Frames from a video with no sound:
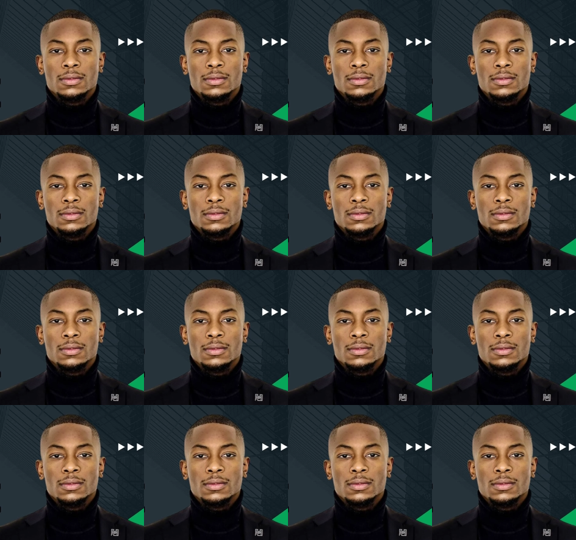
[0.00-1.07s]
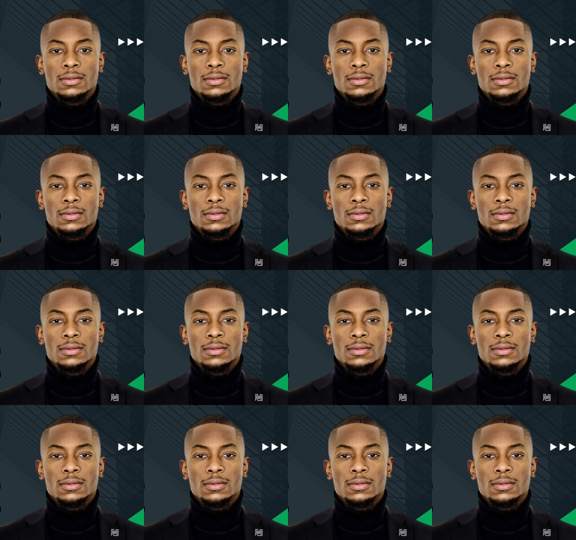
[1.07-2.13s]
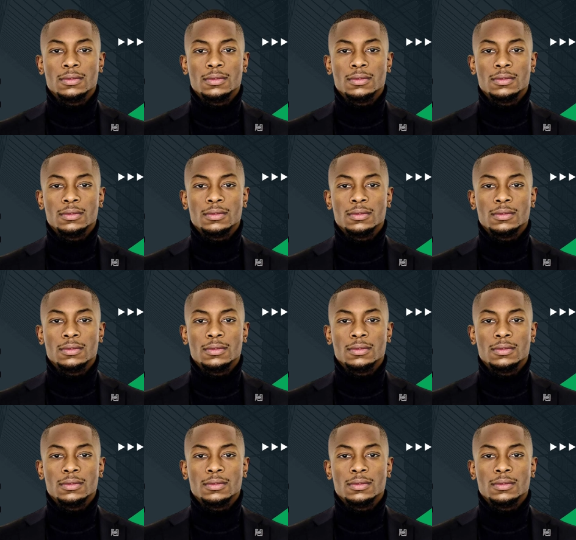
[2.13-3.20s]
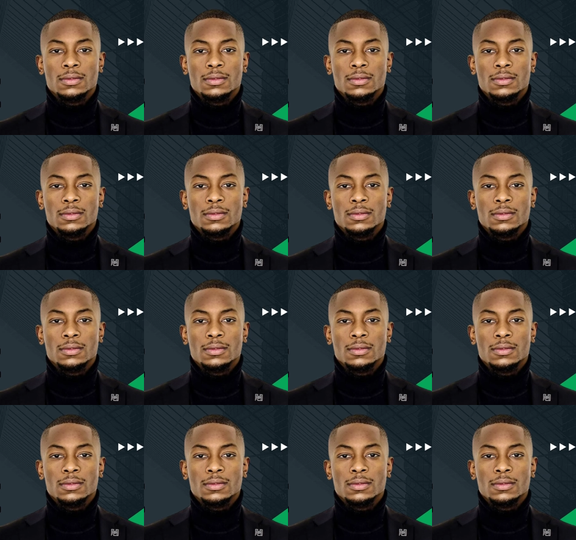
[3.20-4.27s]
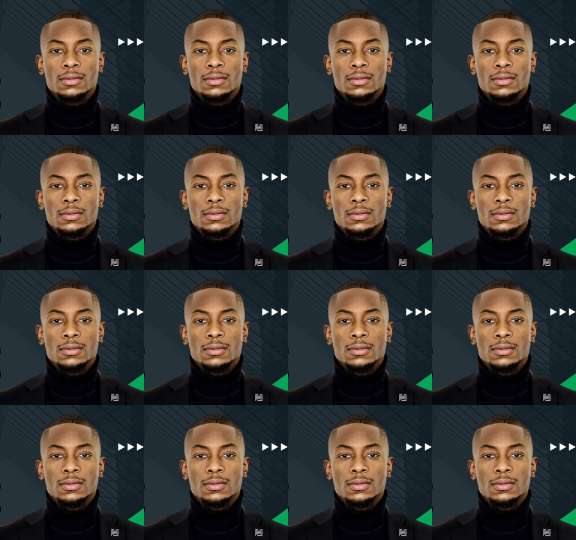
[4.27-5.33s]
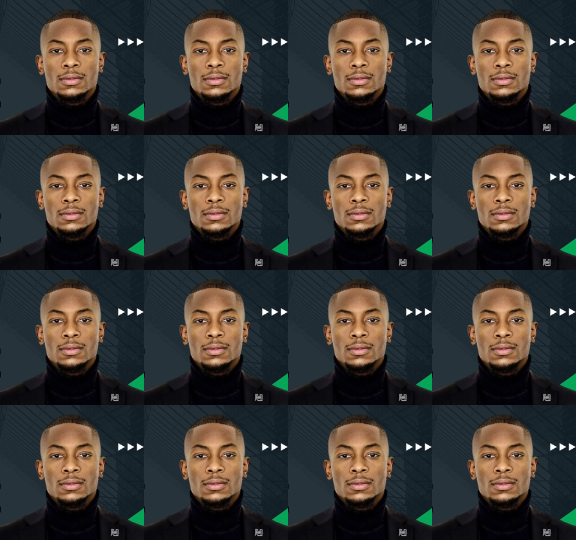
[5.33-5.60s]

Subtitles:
The face doesn't move, so there is nothing to read.